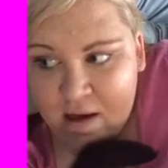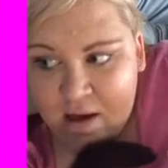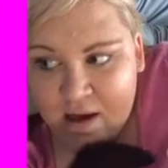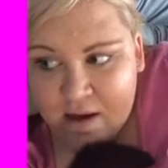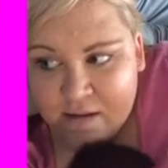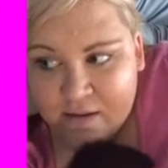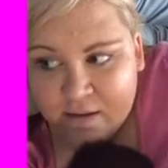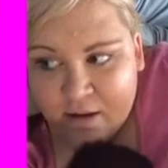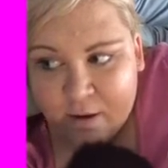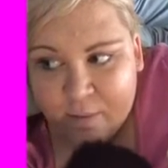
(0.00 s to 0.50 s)

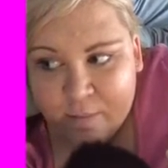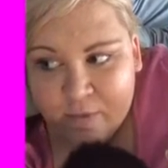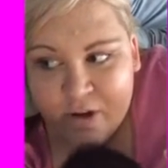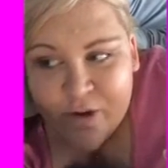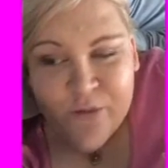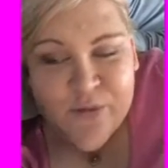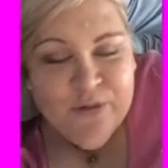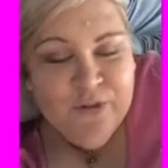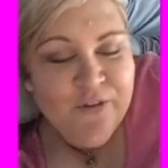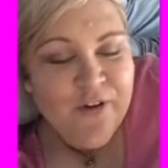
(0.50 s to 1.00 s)
and
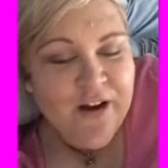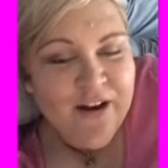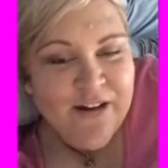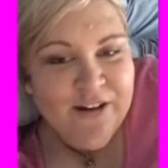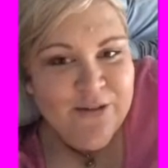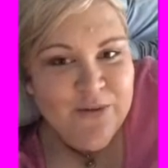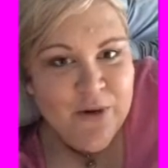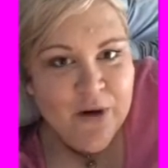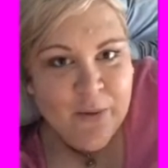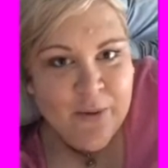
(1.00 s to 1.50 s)
it was funny
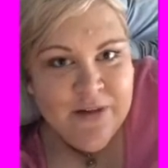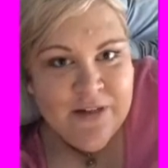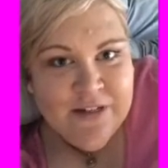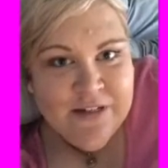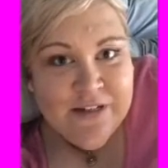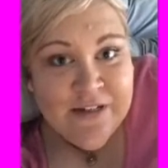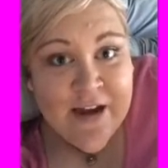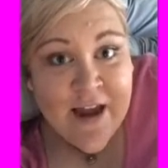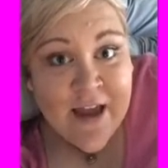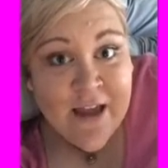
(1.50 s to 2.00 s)
because when I went
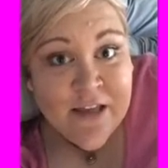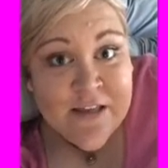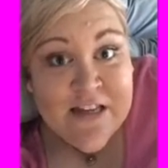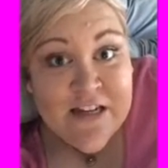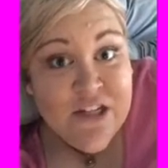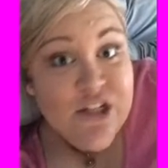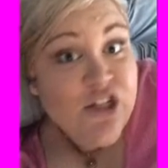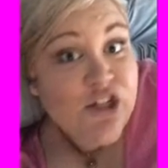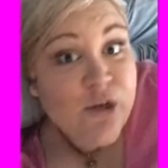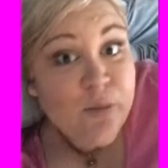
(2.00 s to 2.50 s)
in today he
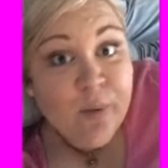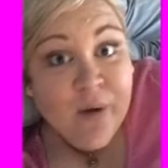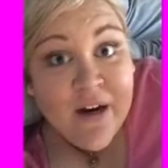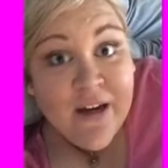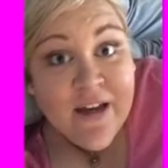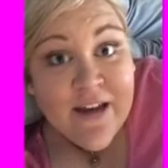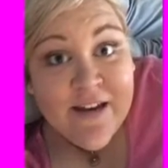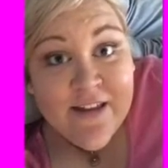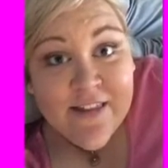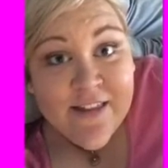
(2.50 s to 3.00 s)
said, did you
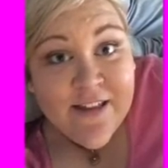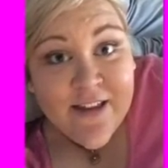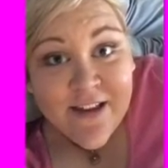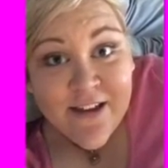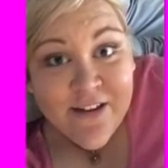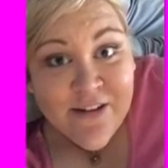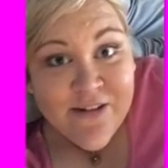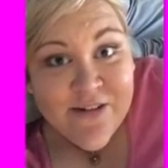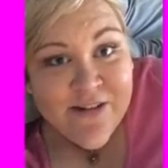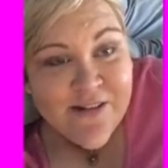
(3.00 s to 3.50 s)
break anything
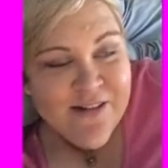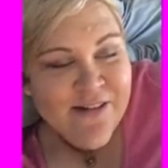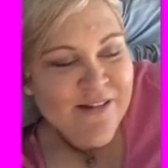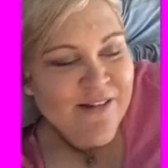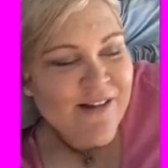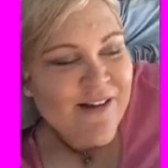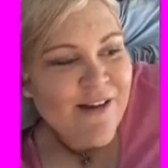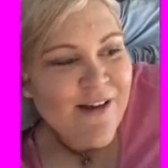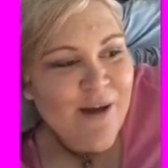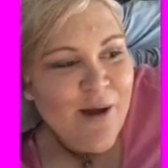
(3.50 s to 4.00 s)
else?
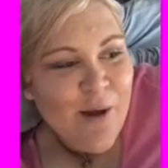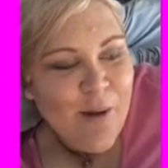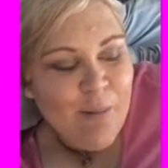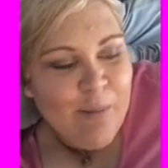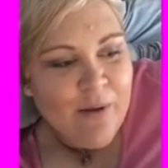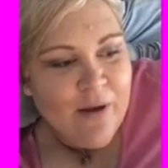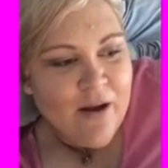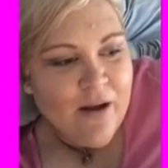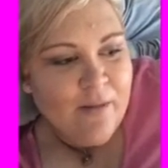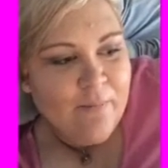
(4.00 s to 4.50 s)

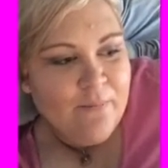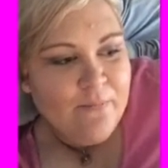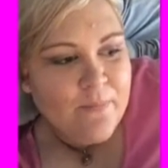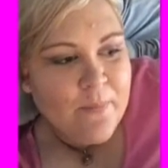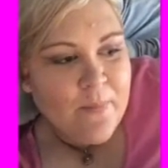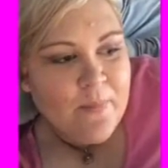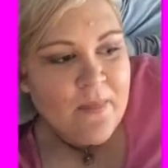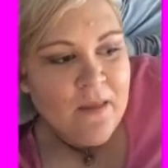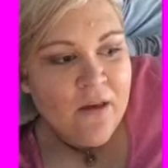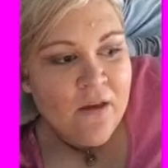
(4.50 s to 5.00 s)
But
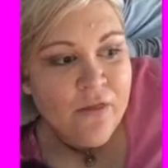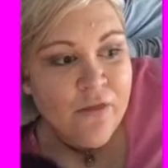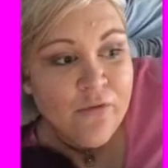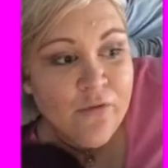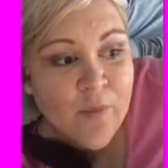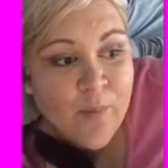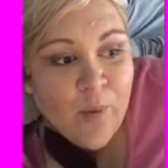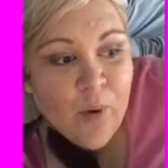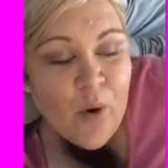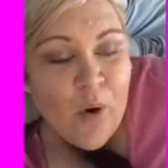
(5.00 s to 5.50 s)
the
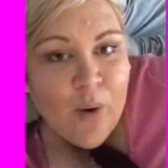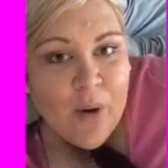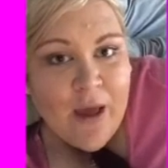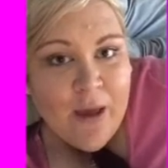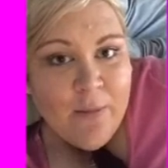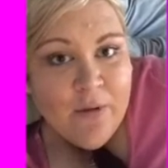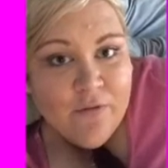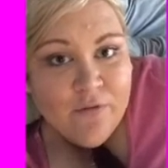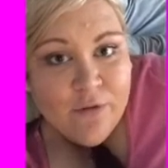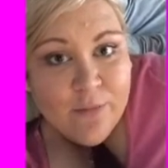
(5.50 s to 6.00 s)
report
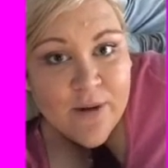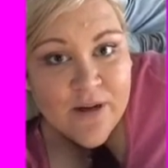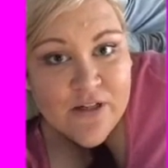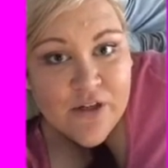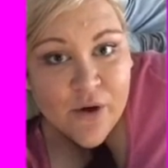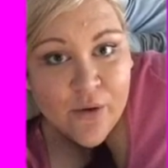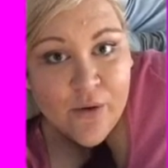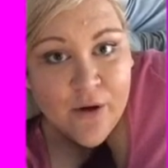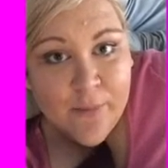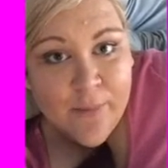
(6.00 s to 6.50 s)
came in for my
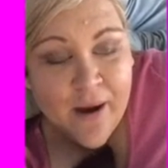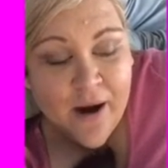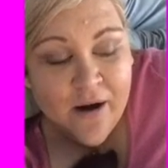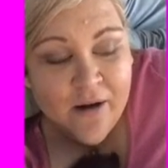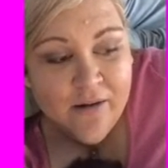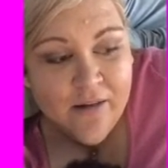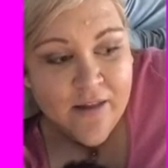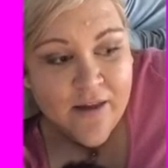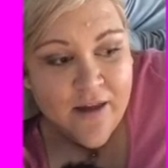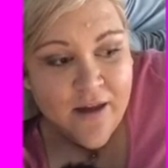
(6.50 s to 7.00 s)
toe, and
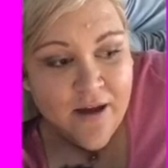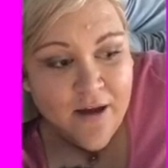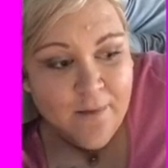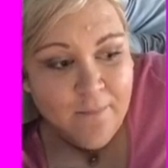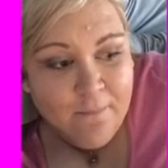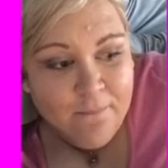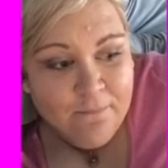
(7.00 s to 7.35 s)
apparently